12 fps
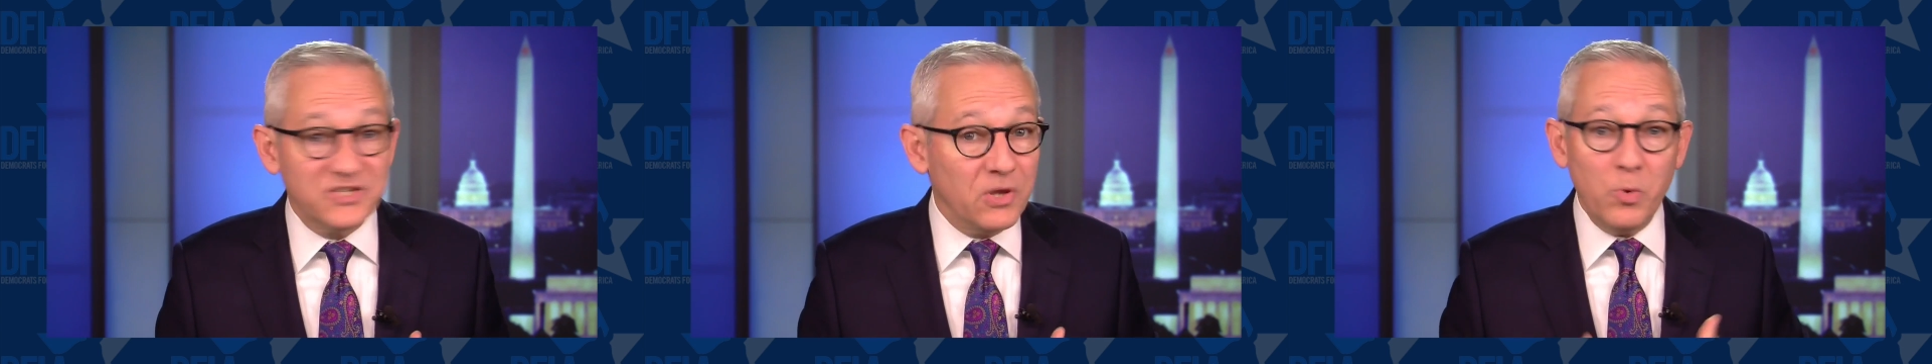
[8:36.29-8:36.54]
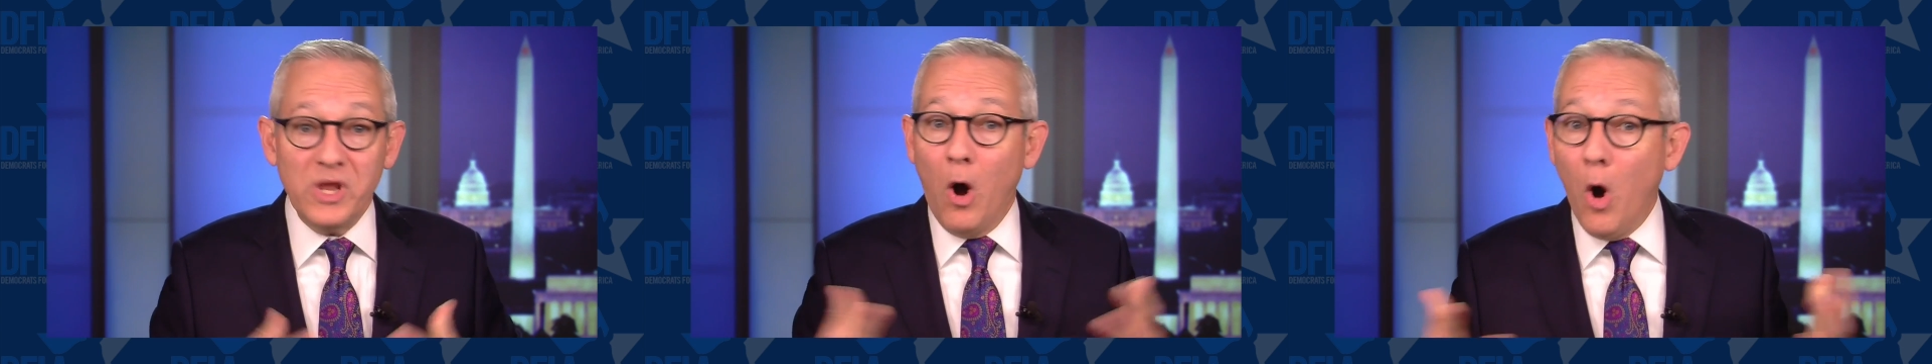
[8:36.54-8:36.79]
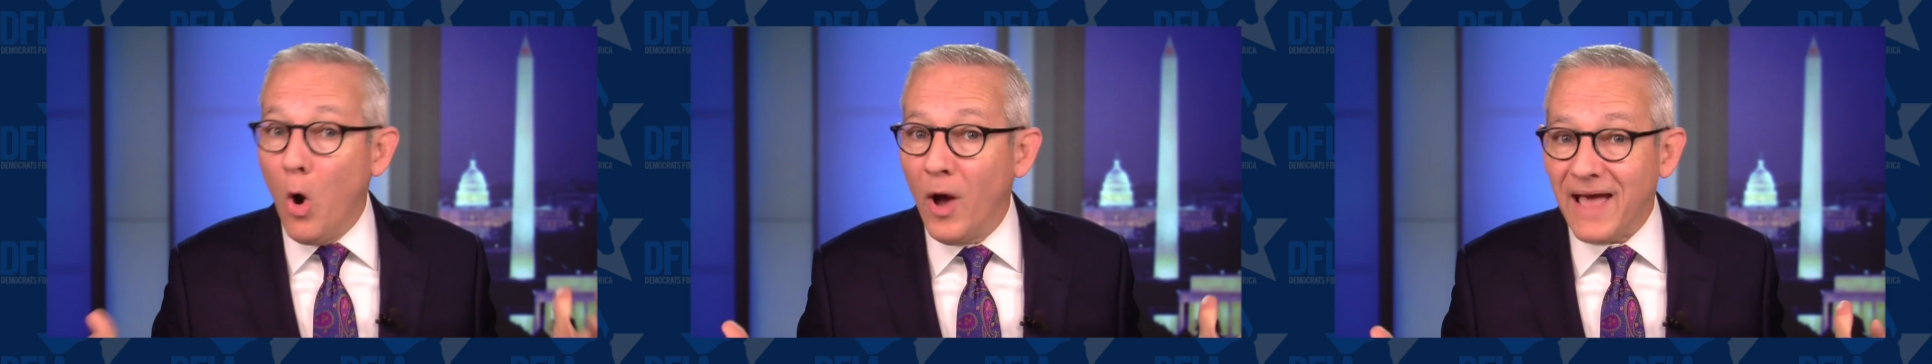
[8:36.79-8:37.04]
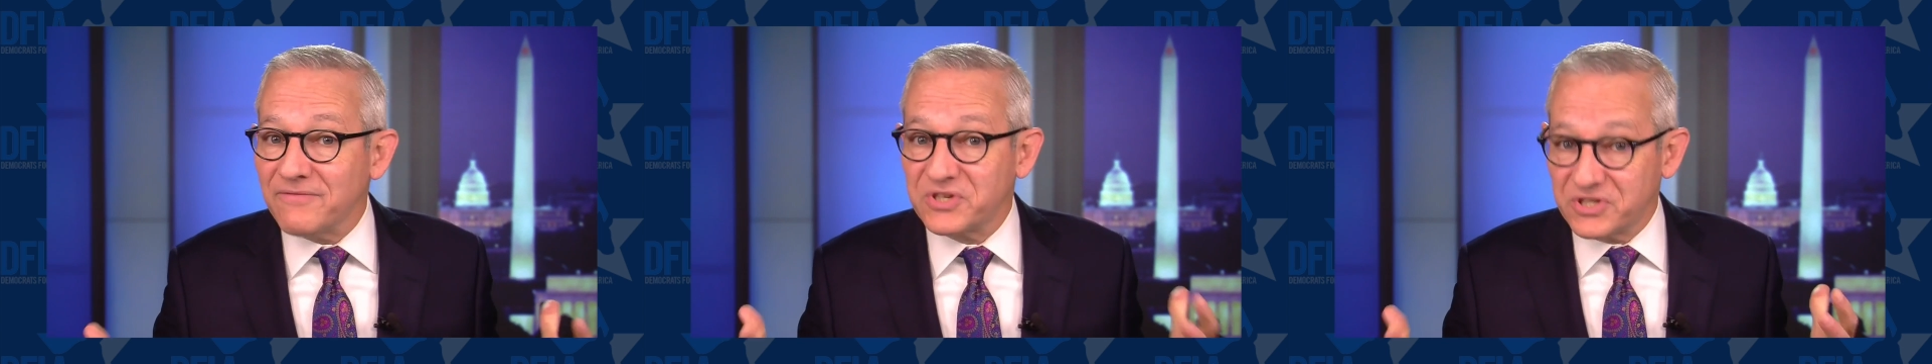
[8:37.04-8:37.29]
that we all
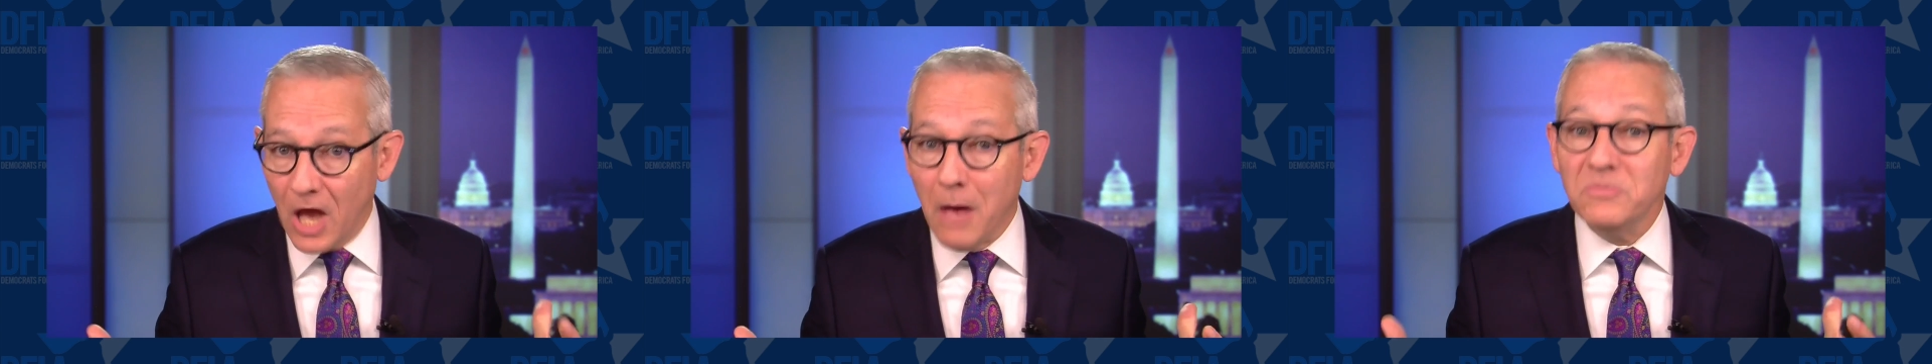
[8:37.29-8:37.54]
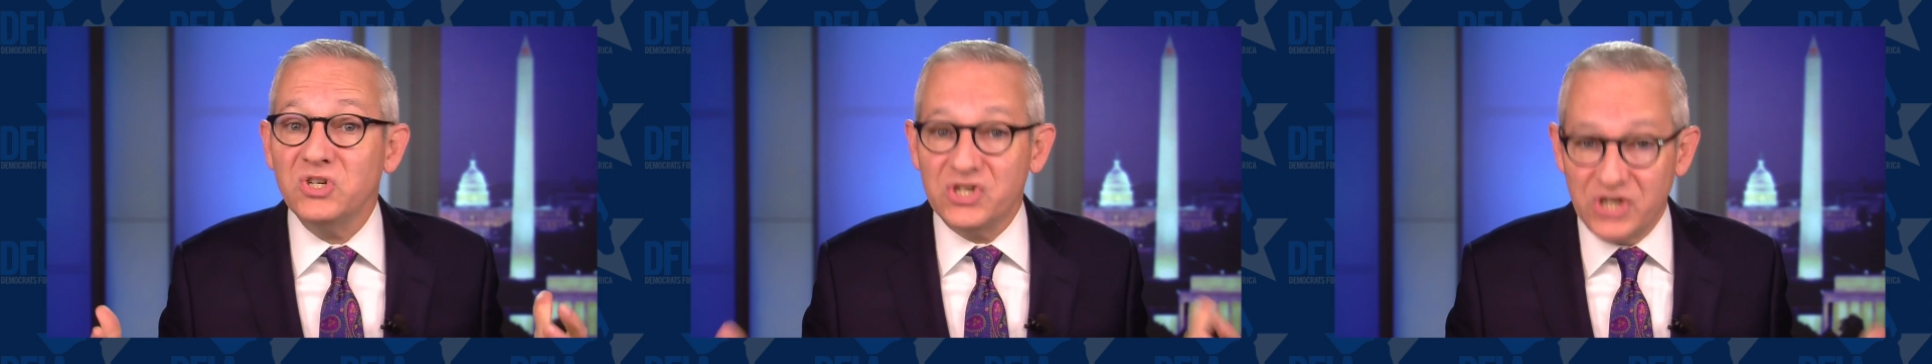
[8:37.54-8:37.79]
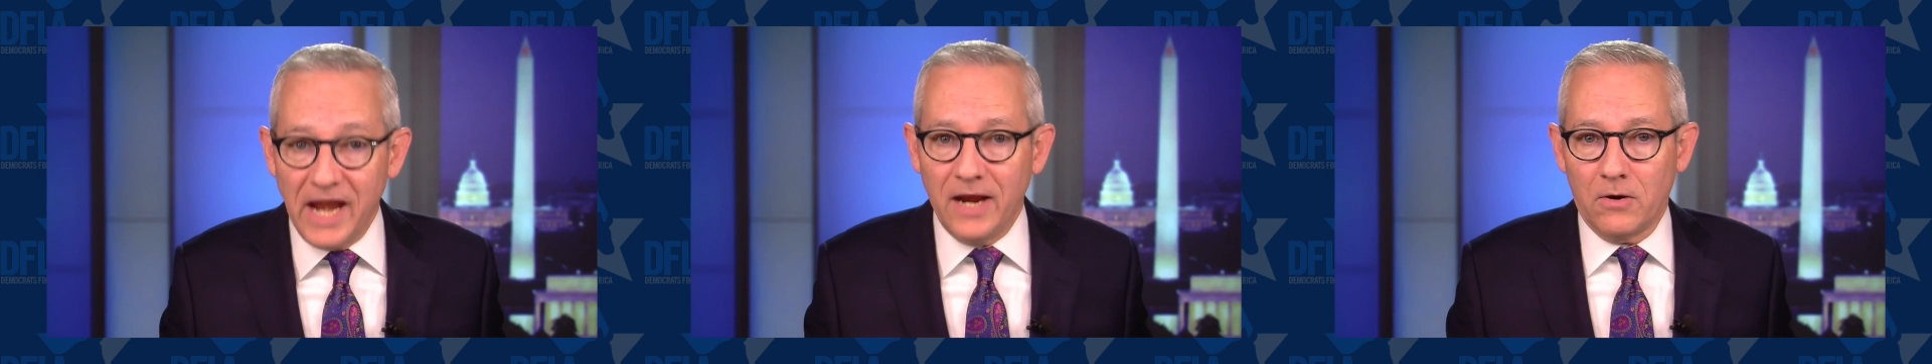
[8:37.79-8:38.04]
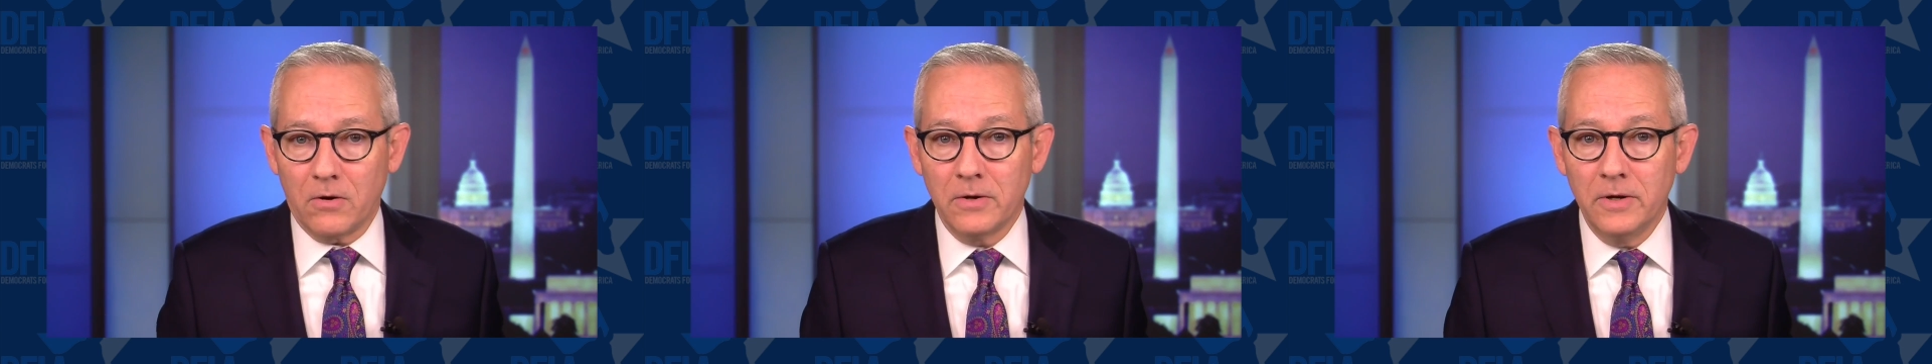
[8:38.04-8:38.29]
have some share